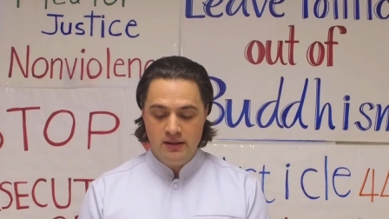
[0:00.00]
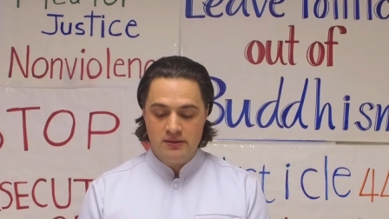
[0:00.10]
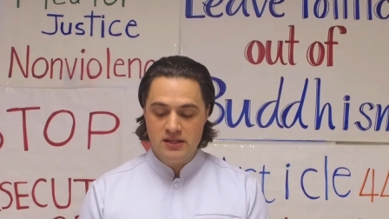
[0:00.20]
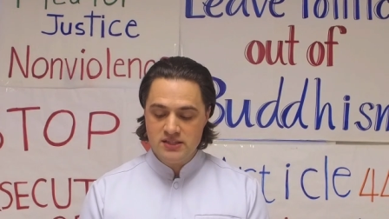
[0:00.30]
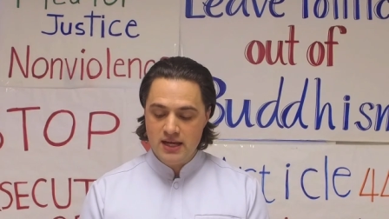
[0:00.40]

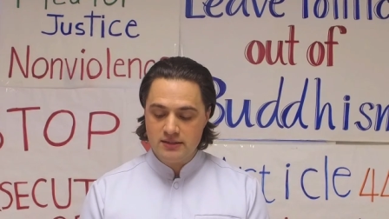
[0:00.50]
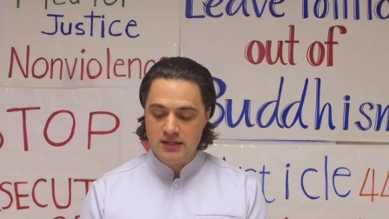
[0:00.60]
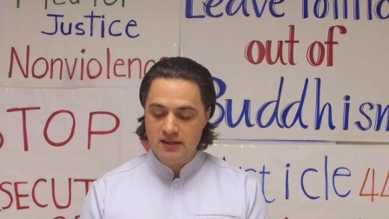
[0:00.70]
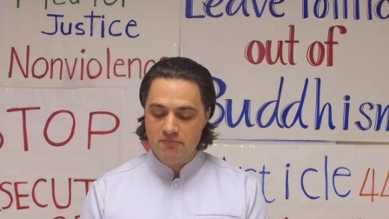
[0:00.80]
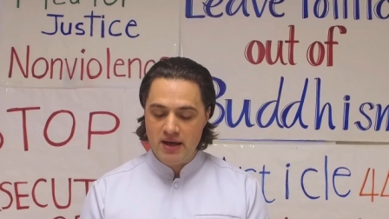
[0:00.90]
This
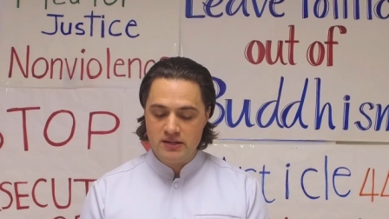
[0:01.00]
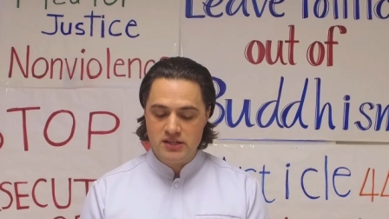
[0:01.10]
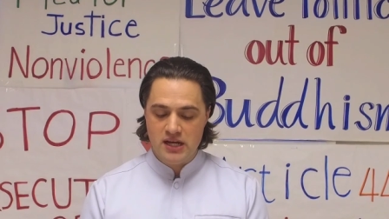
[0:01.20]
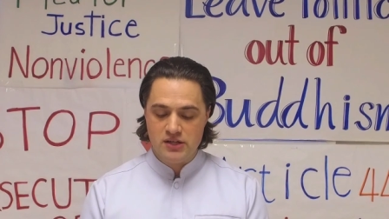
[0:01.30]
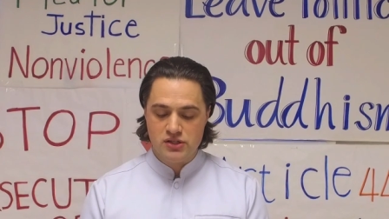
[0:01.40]
technique of
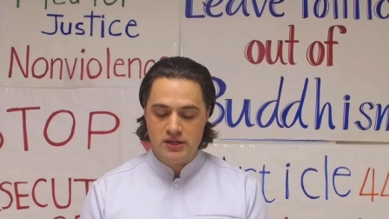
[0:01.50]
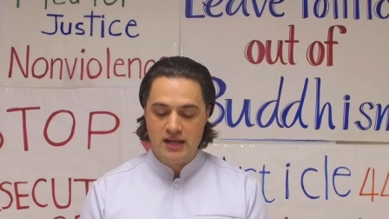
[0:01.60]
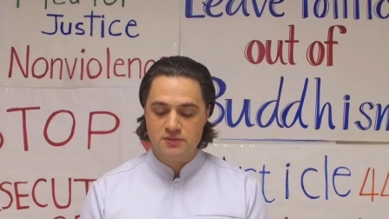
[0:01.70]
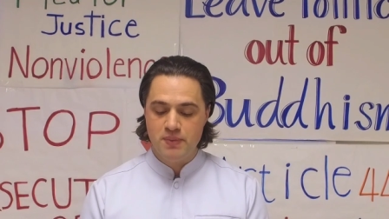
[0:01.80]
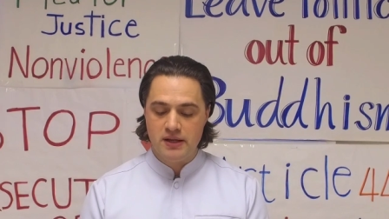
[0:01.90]
meditation
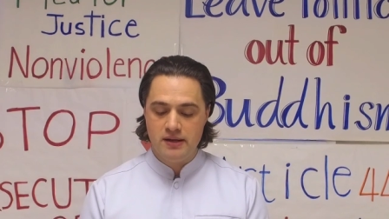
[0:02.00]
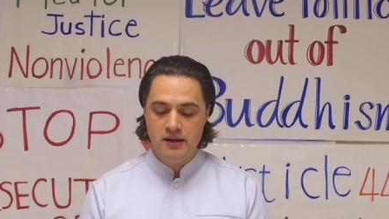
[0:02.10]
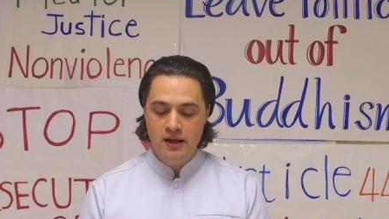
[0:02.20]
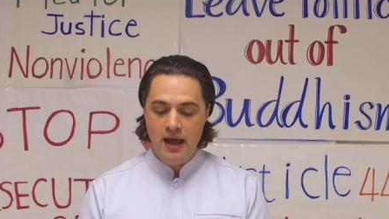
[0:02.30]
has been